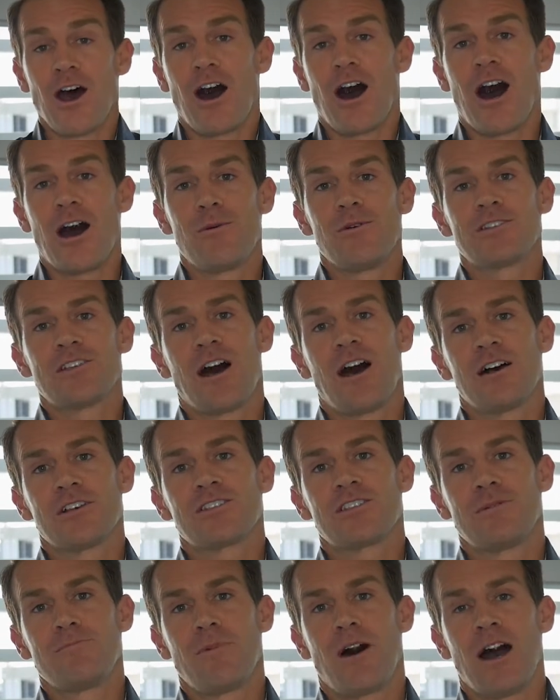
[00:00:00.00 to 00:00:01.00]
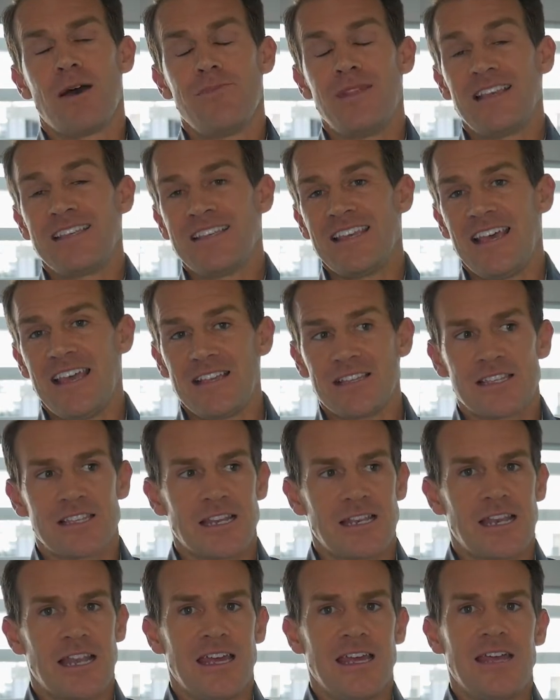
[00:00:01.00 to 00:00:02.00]
I was asked to mime. This
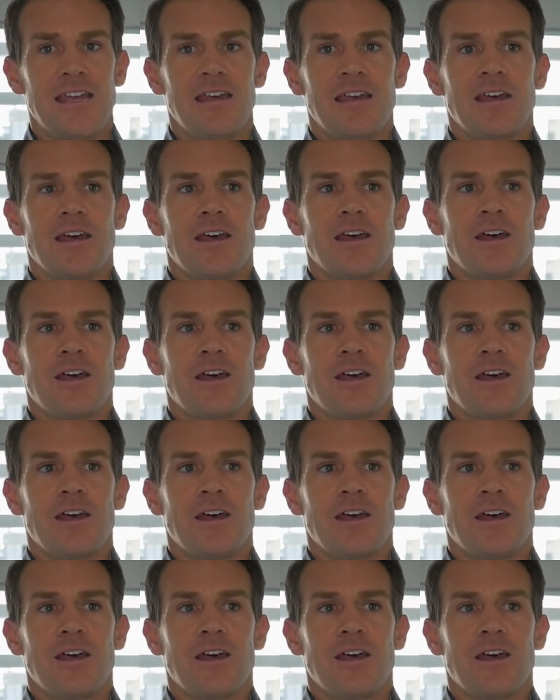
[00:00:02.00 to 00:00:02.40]
instantly